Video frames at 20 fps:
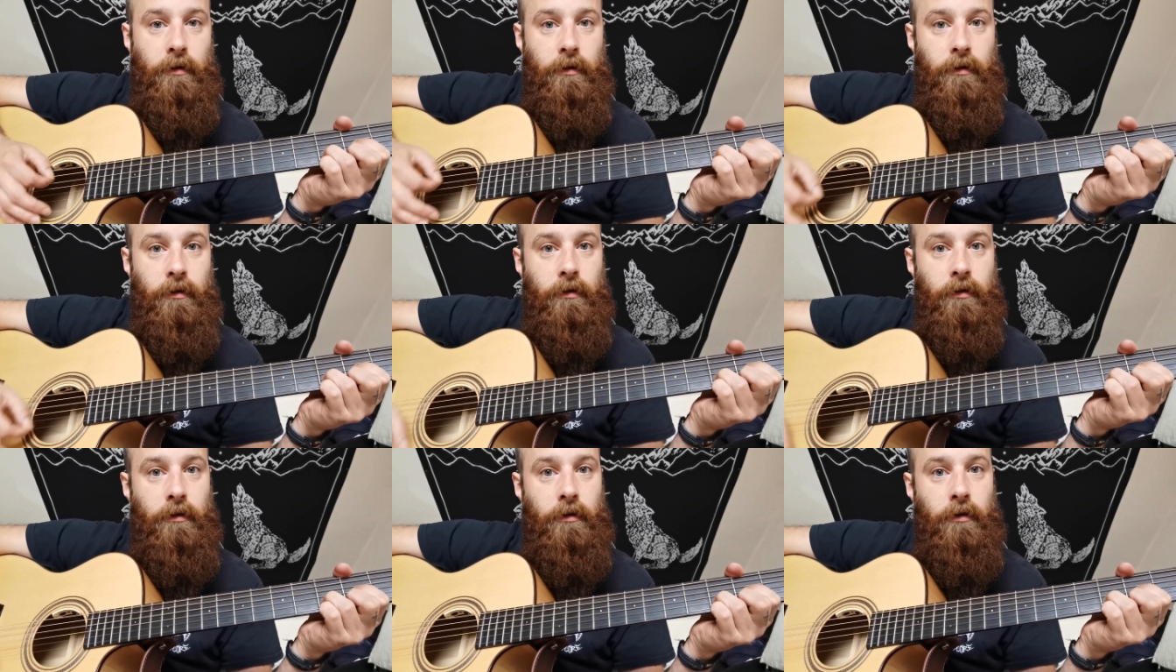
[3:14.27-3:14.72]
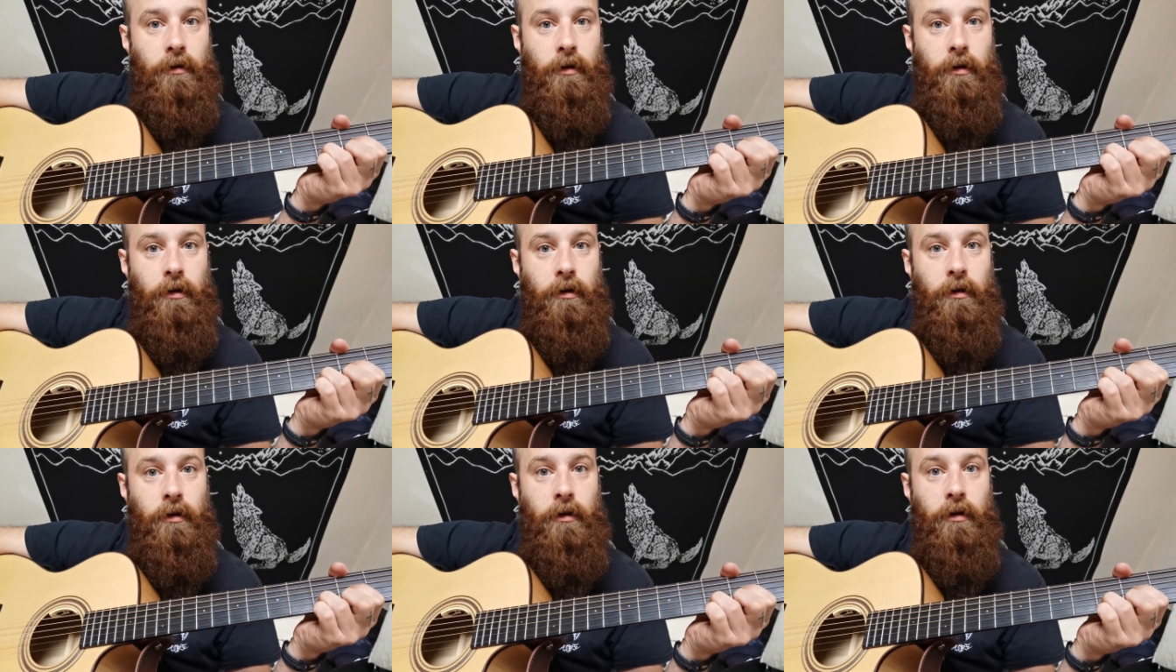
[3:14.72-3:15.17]

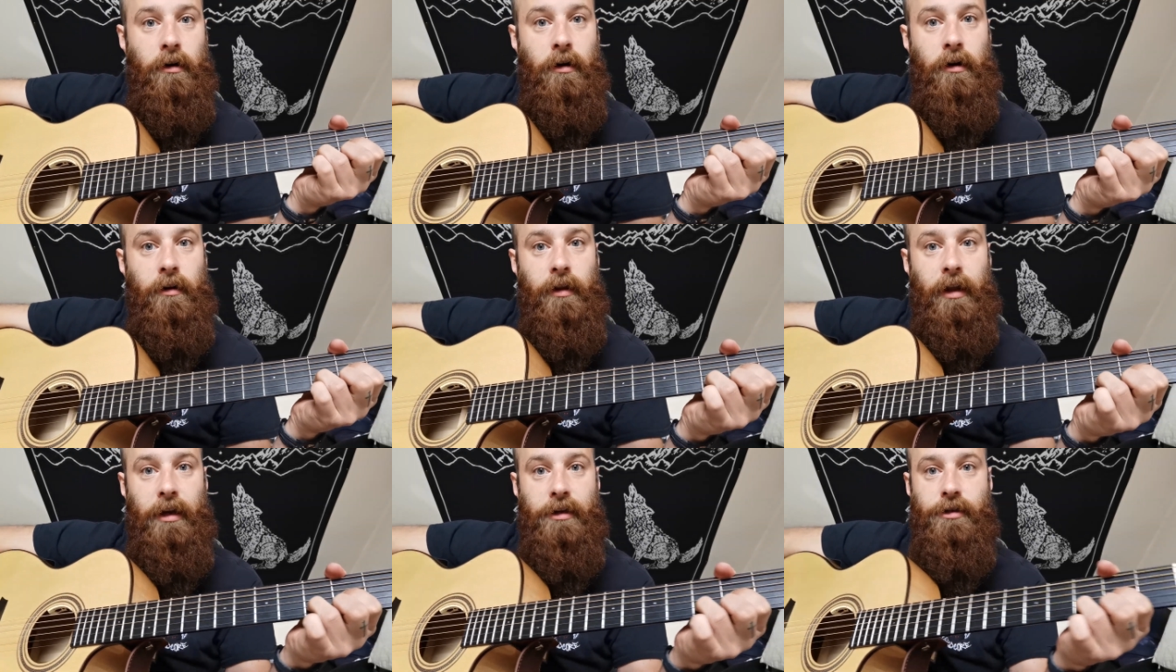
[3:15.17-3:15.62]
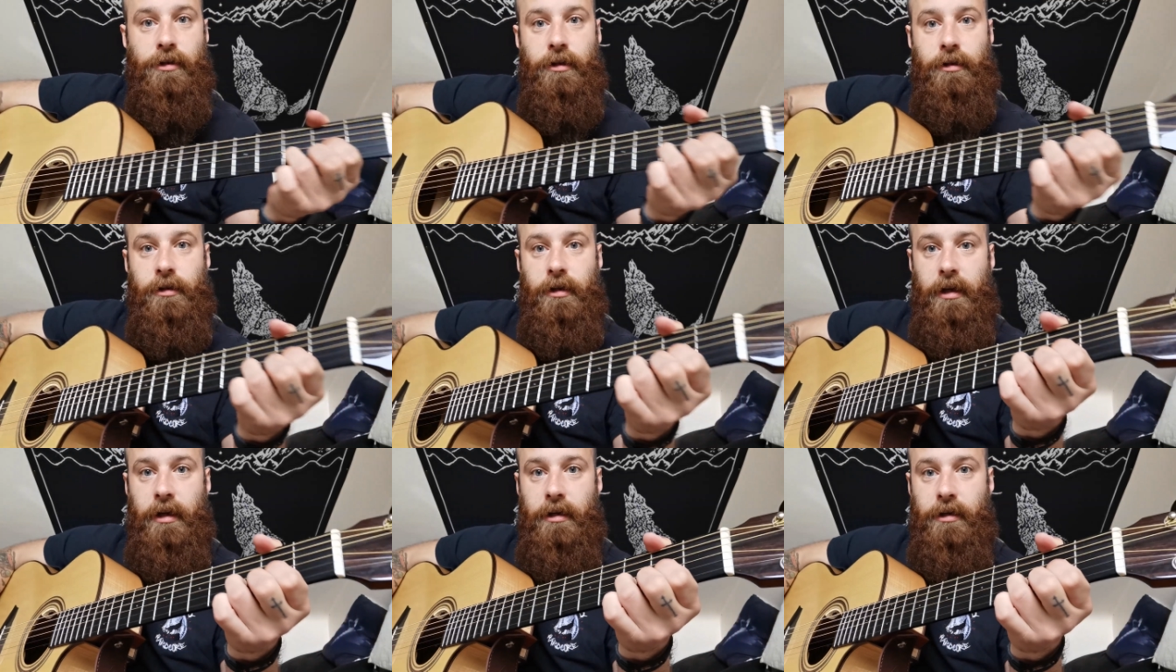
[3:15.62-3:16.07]
That's
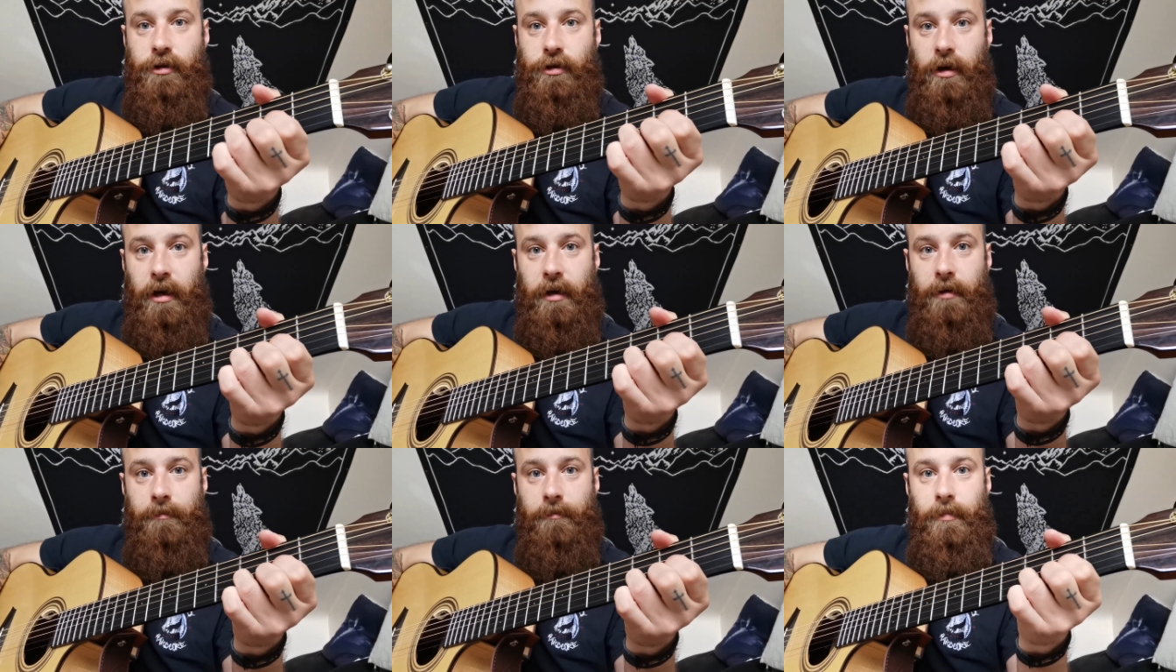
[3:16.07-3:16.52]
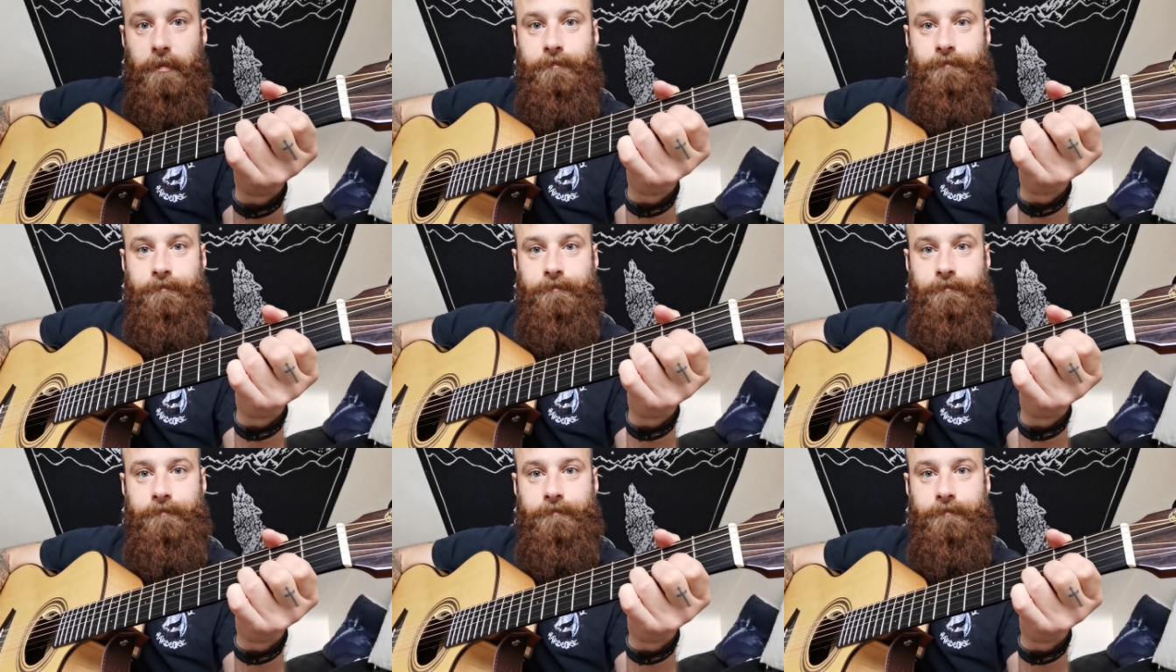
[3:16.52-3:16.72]
your D shape.